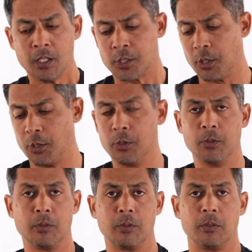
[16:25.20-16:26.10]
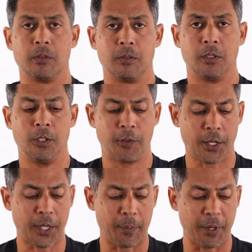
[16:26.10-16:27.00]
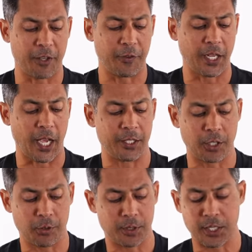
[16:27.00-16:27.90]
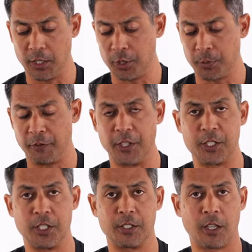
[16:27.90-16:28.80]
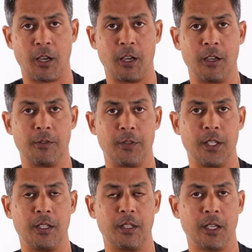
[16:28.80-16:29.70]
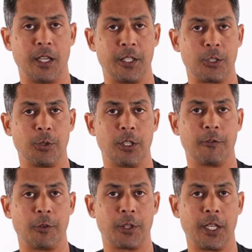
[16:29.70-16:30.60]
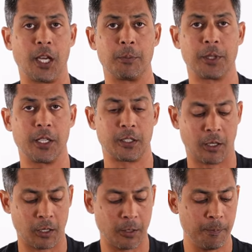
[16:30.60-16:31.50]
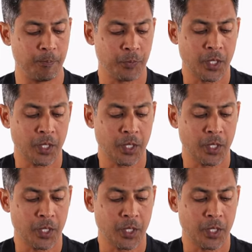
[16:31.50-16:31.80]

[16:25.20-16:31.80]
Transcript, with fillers: So you've got that benefit. I don't see those provisions on the uh, N two itive or the Unplugged arm.